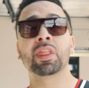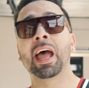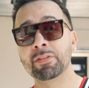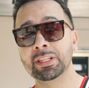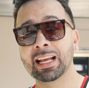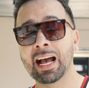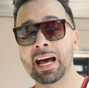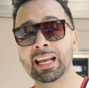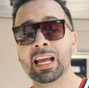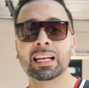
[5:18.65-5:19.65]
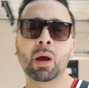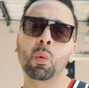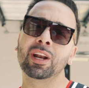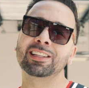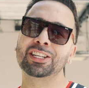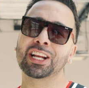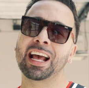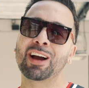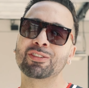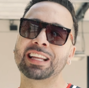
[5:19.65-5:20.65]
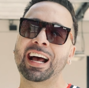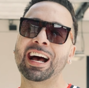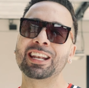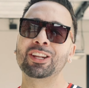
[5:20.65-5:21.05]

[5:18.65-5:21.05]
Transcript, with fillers: with everything on it. Now, what is a Chicago style hot